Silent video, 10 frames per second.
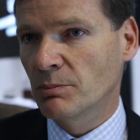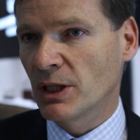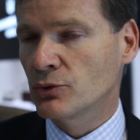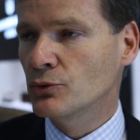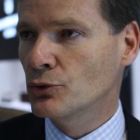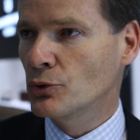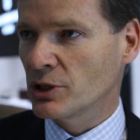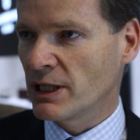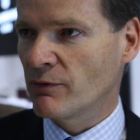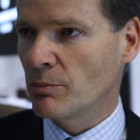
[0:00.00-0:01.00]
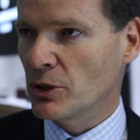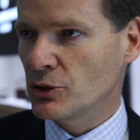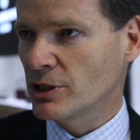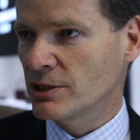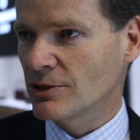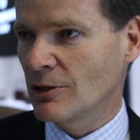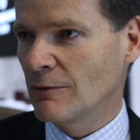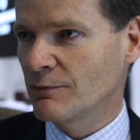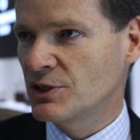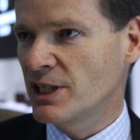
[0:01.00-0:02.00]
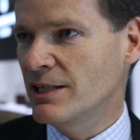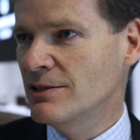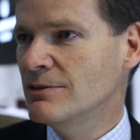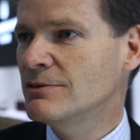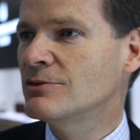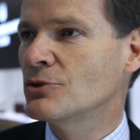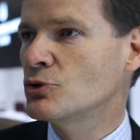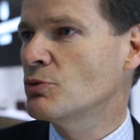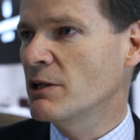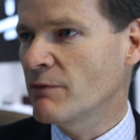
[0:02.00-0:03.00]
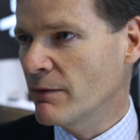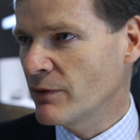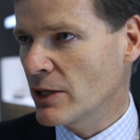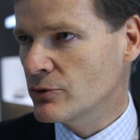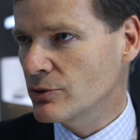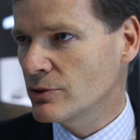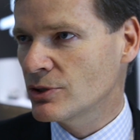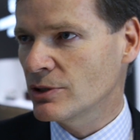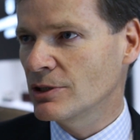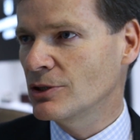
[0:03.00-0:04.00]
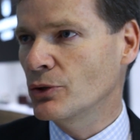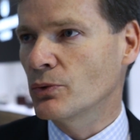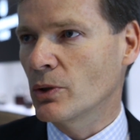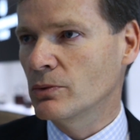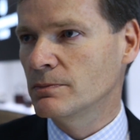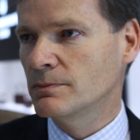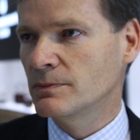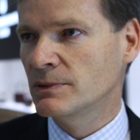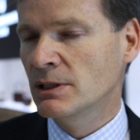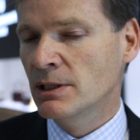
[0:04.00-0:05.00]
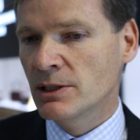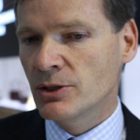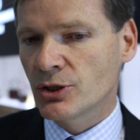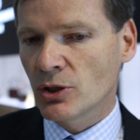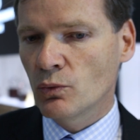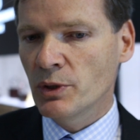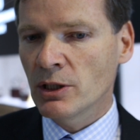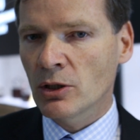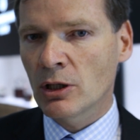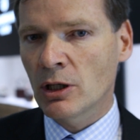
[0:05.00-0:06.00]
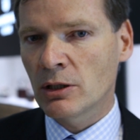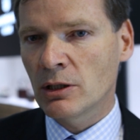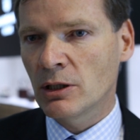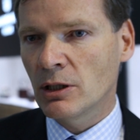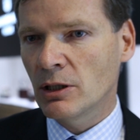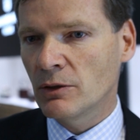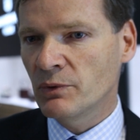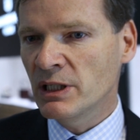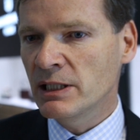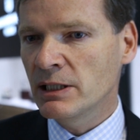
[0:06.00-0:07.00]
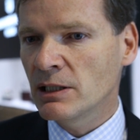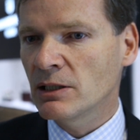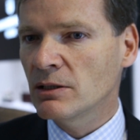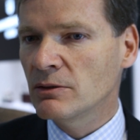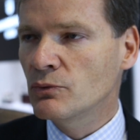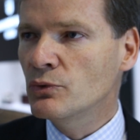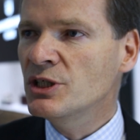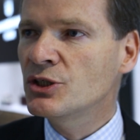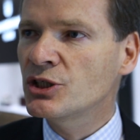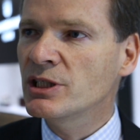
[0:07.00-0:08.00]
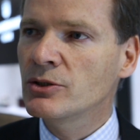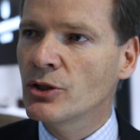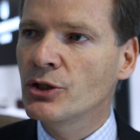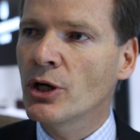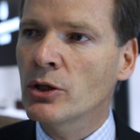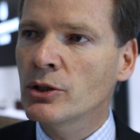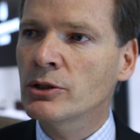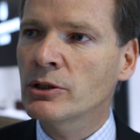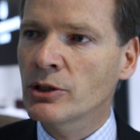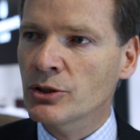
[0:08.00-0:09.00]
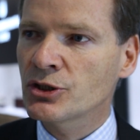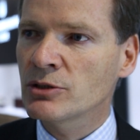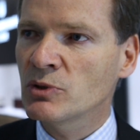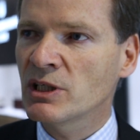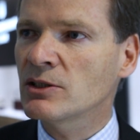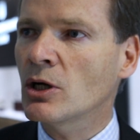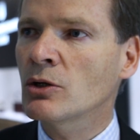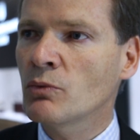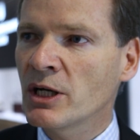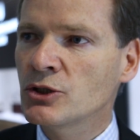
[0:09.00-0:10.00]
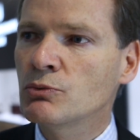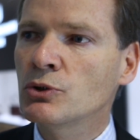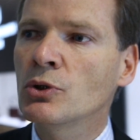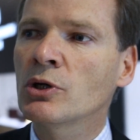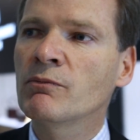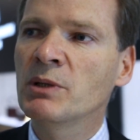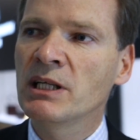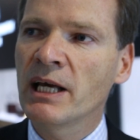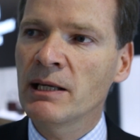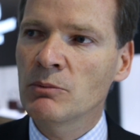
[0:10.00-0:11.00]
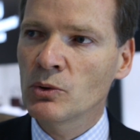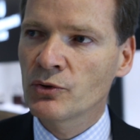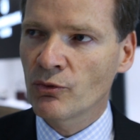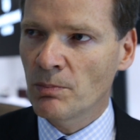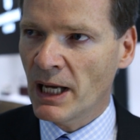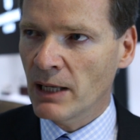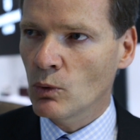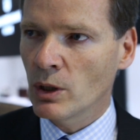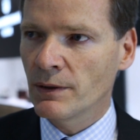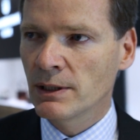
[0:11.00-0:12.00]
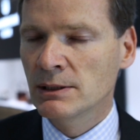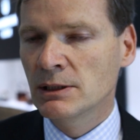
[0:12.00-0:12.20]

but who do not have a budget of 10 to 25,000 euro. So we are really reaching the younger customer that otherwise would not have been able to buy one.